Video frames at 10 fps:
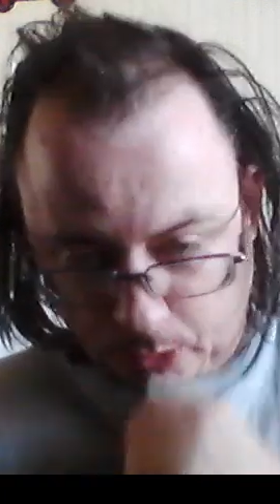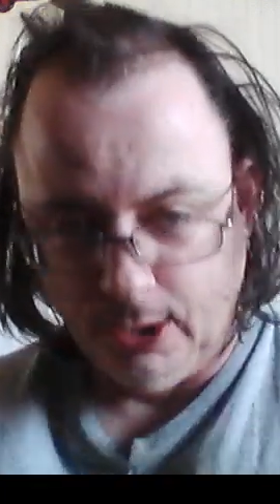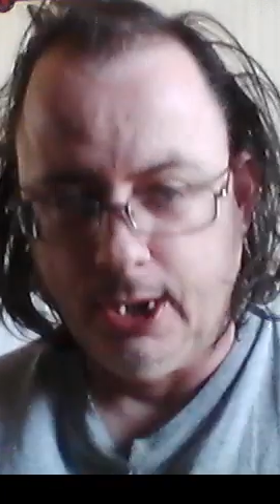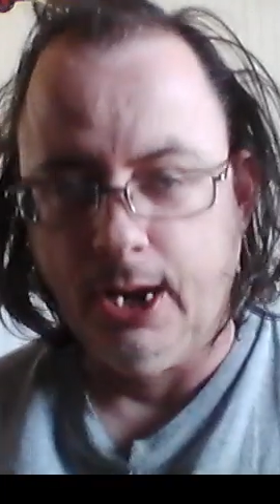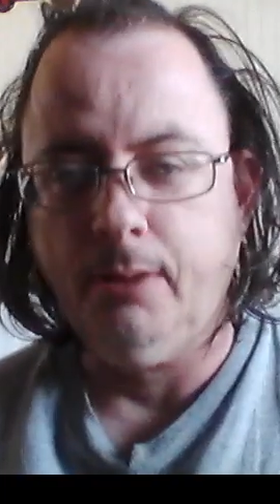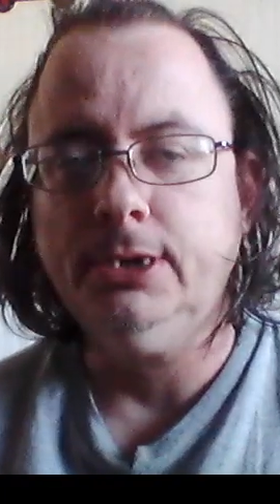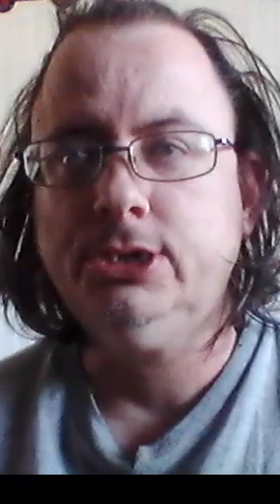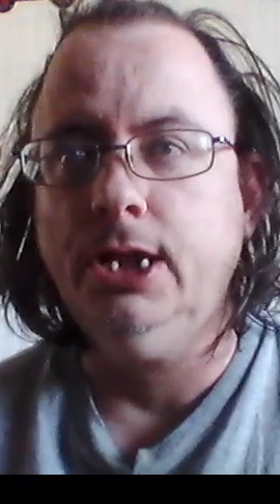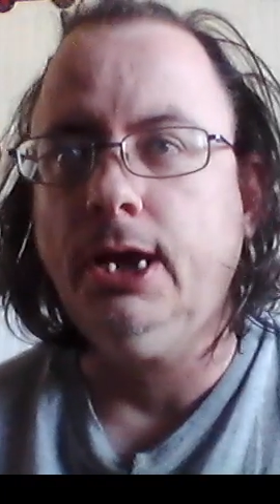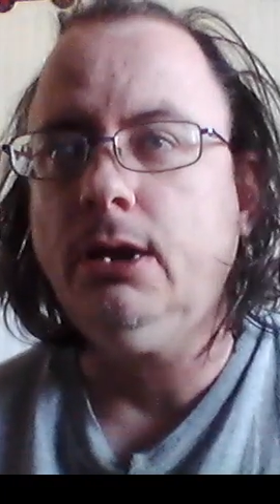how much
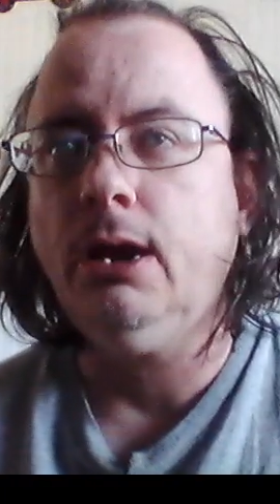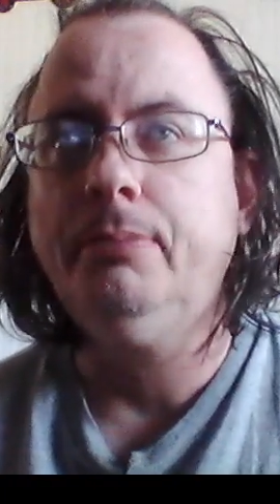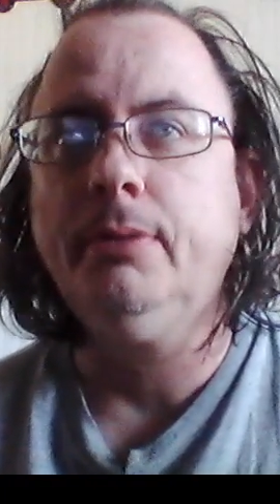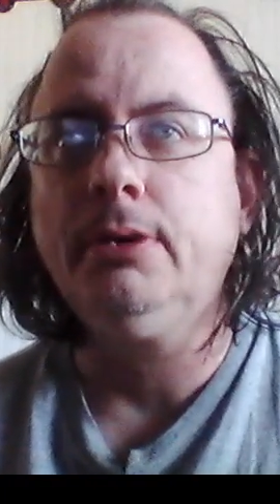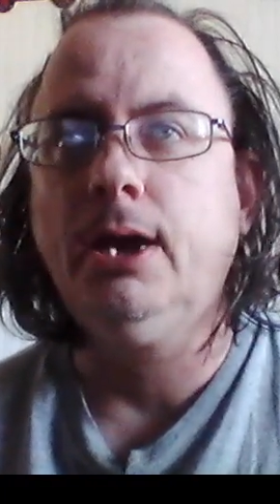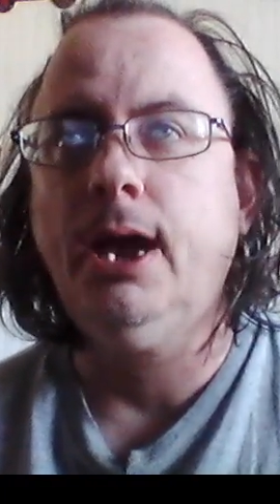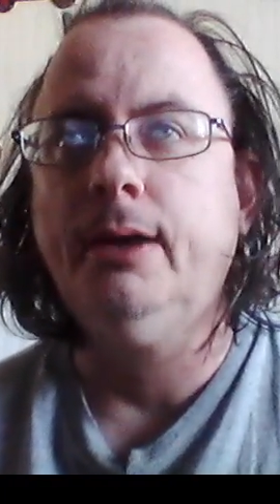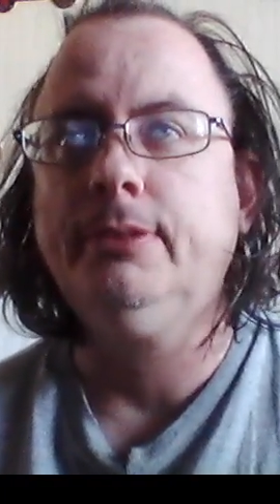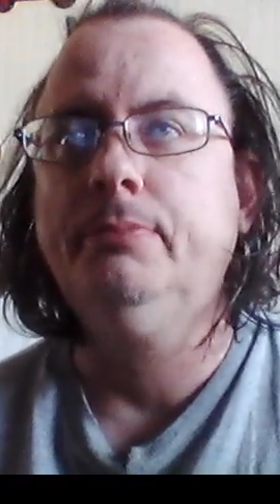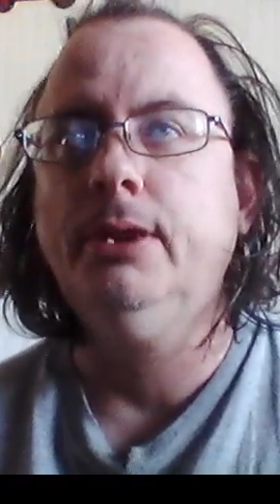longer are people going to
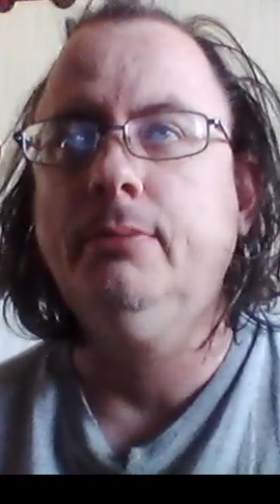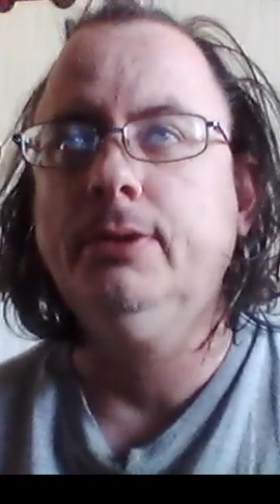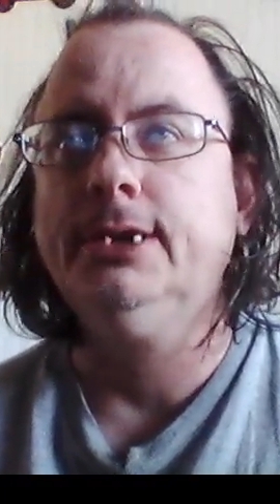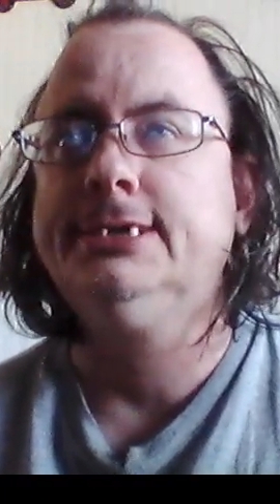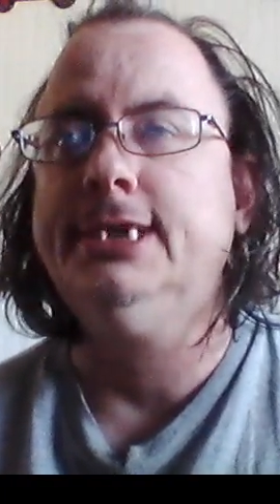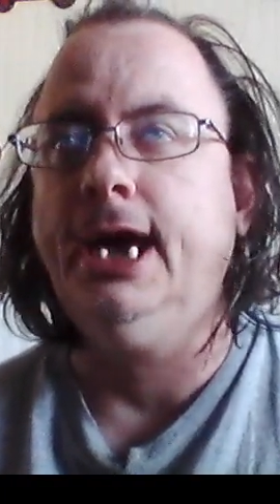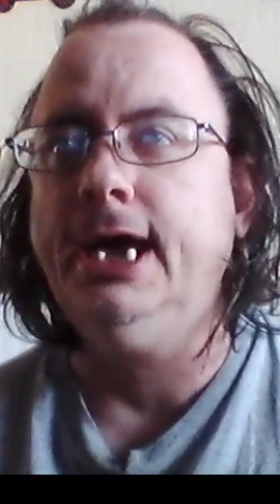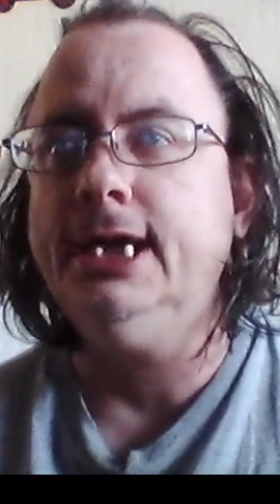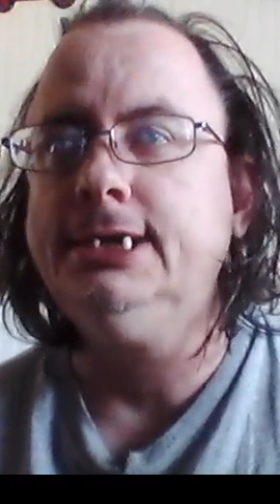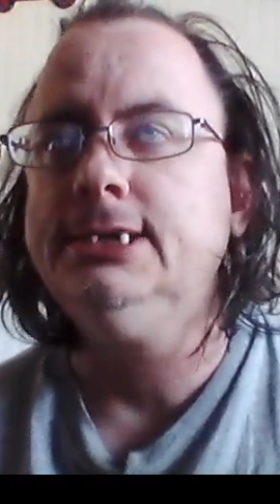have to put up with a
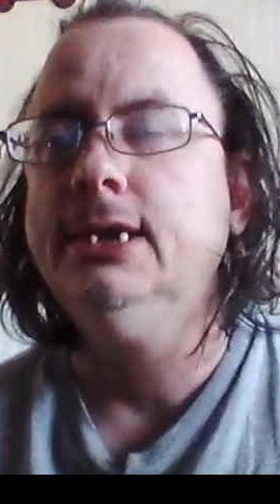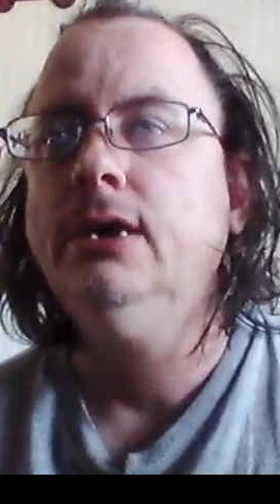science?